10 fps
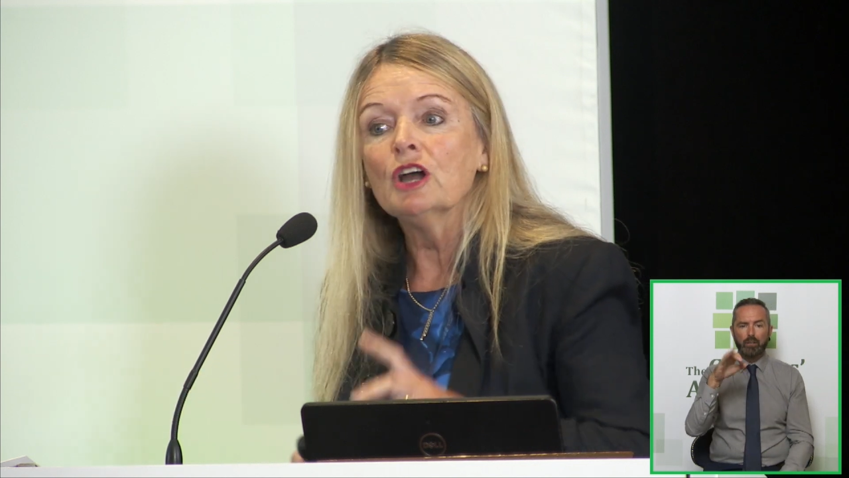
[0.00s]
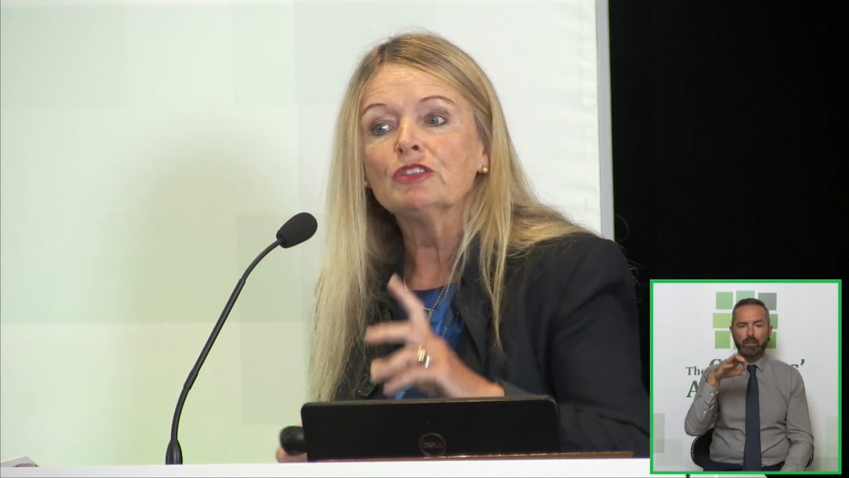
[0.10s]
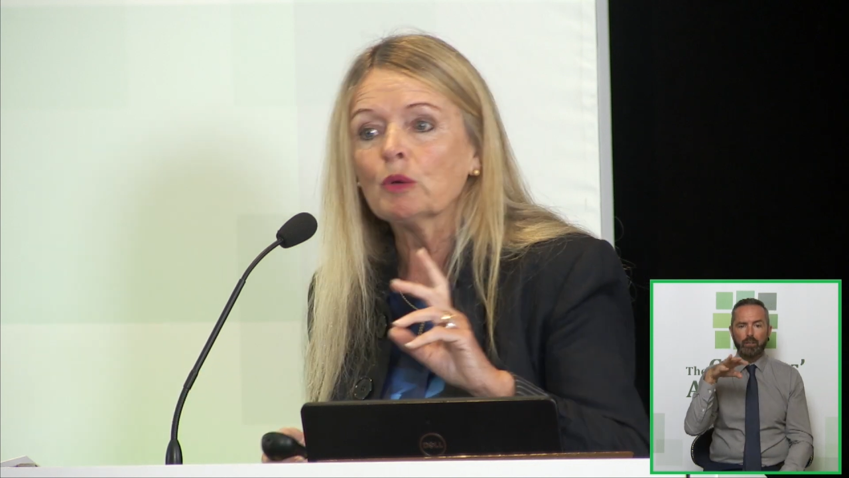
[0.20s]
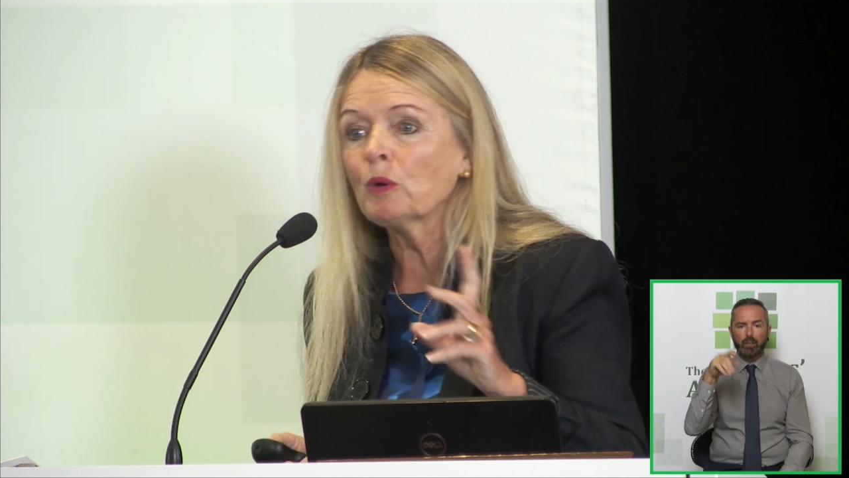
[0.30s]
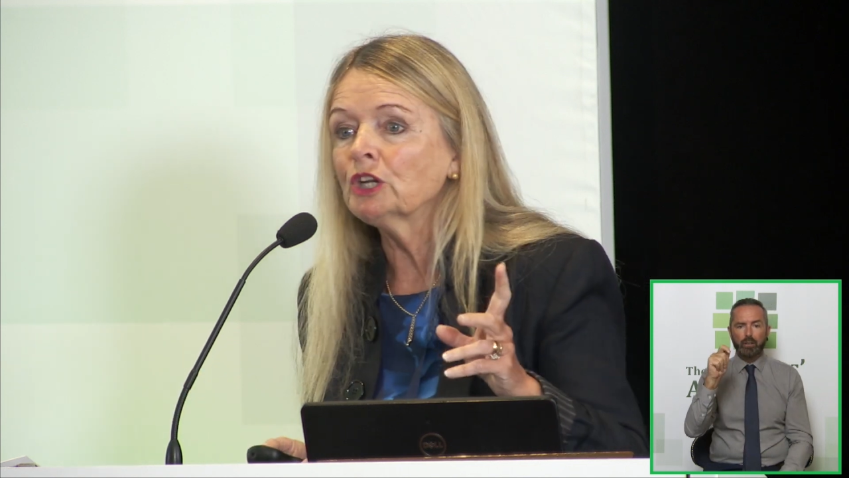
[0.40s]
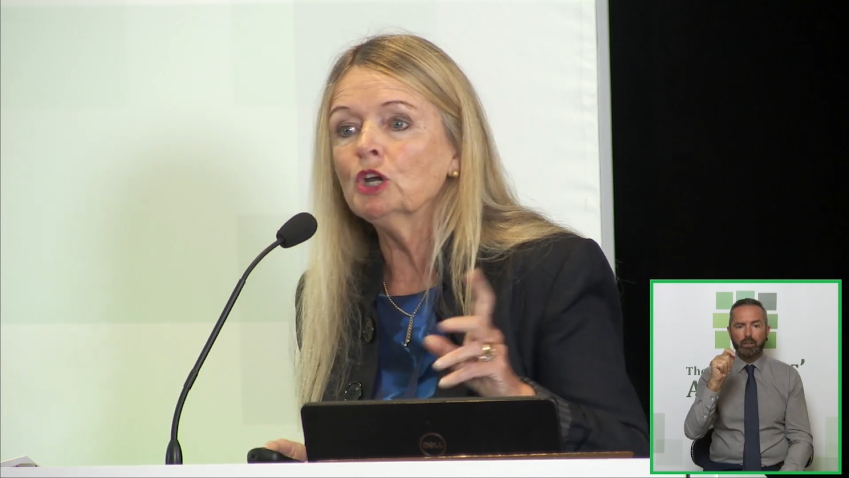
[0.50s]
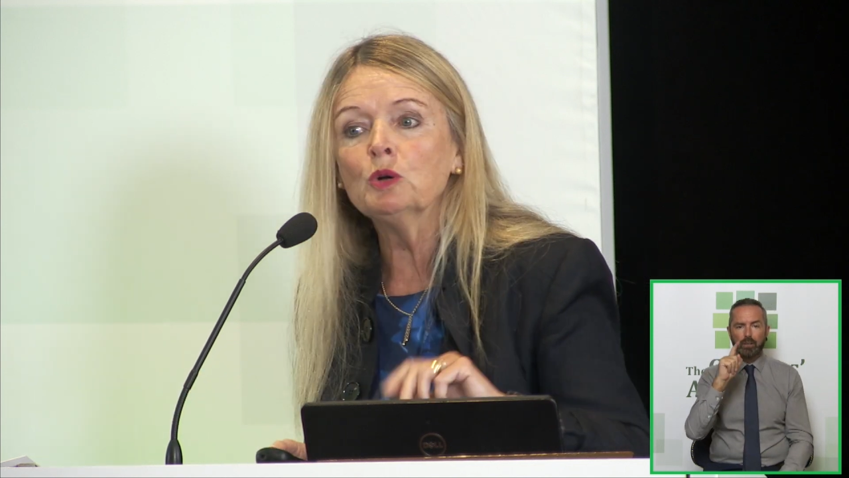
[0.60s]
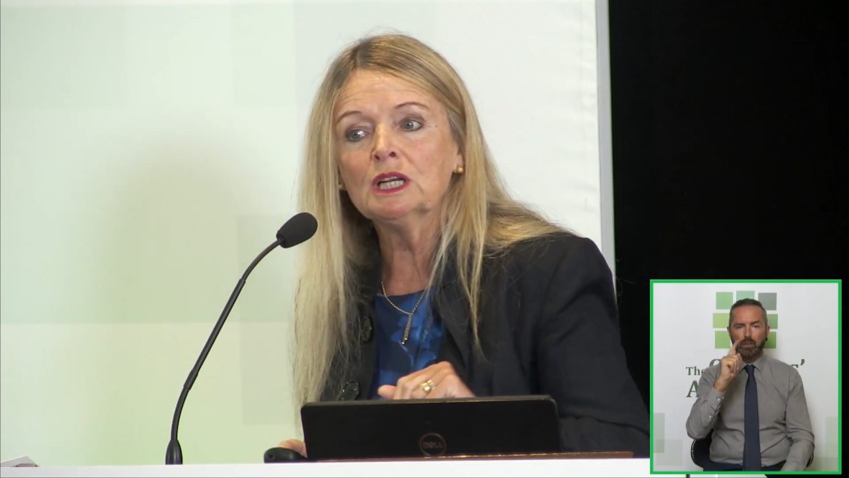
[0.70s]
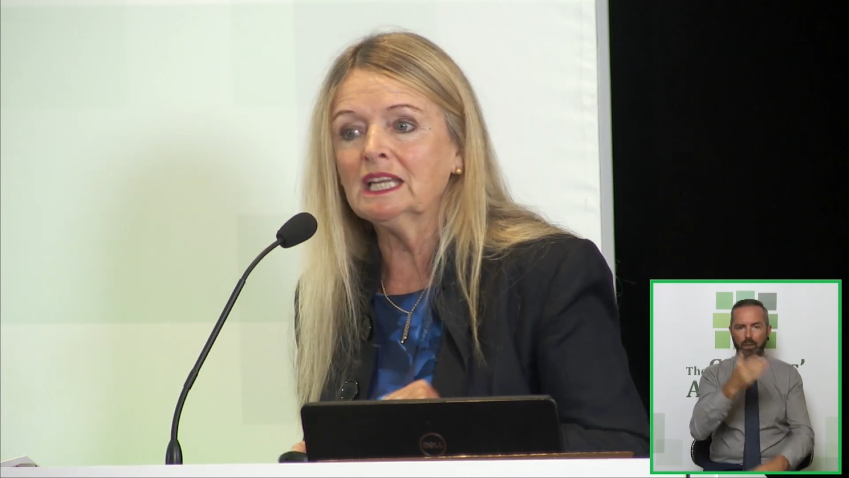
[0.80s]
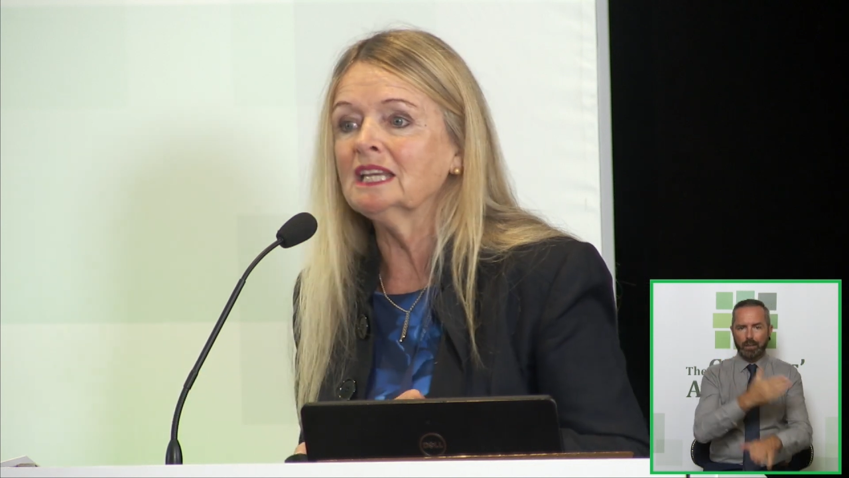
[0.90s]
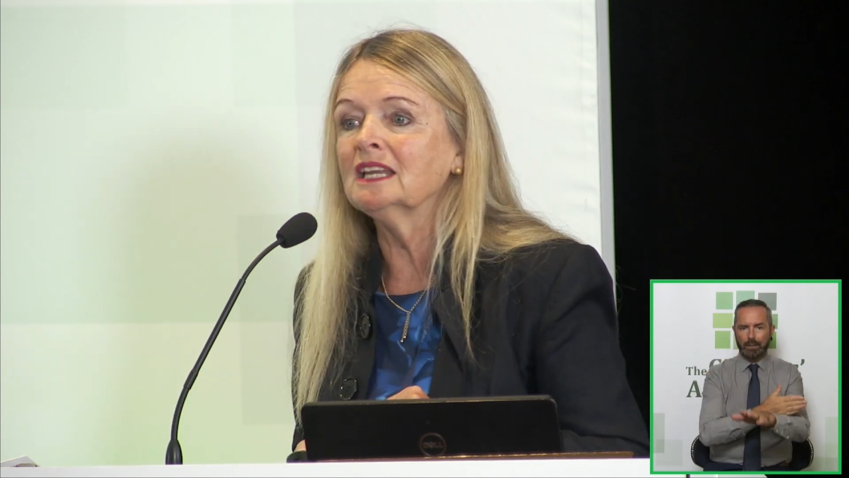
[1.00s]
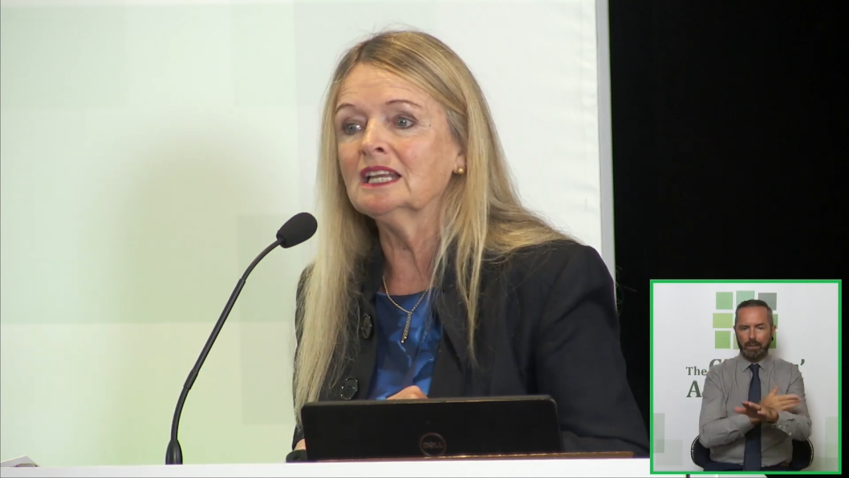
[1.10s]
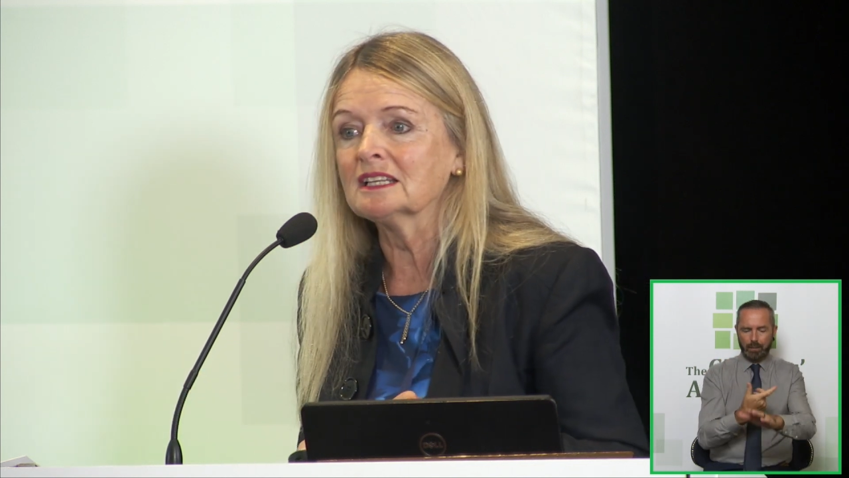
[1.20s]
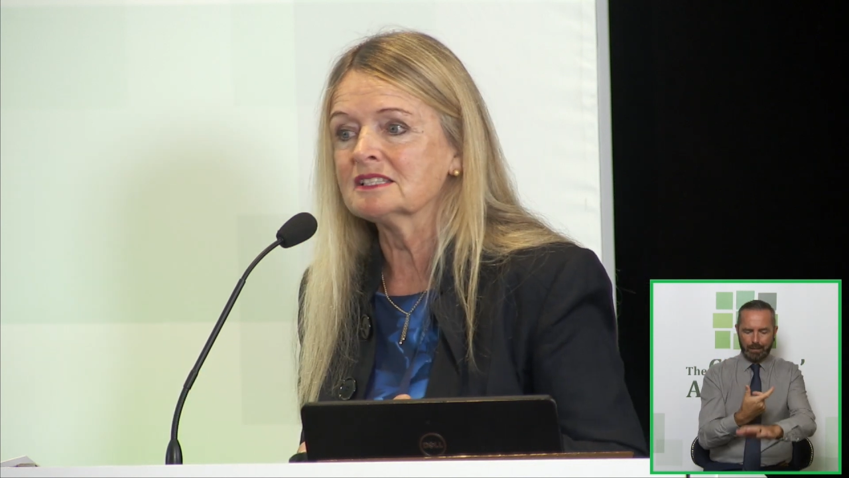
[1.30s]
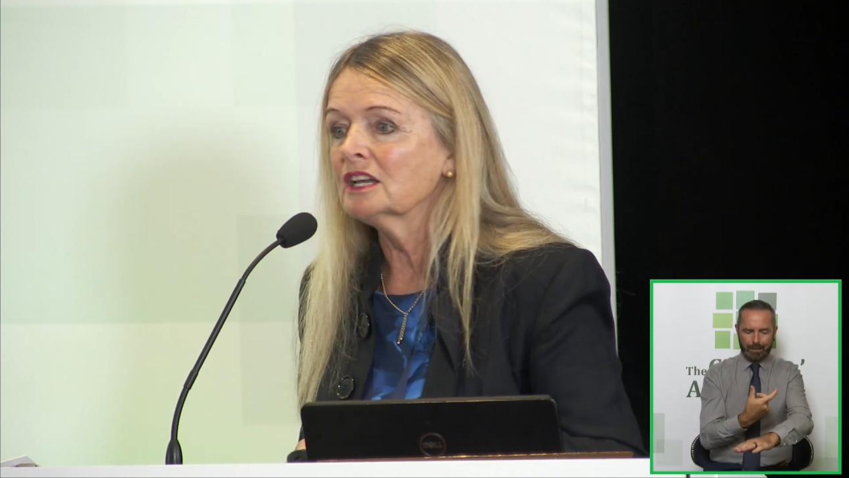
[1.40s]
There were no clean
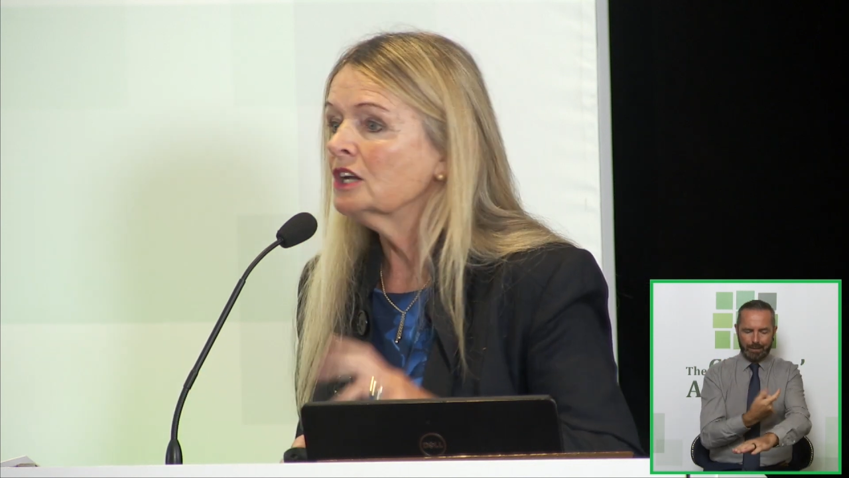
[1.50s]
needles.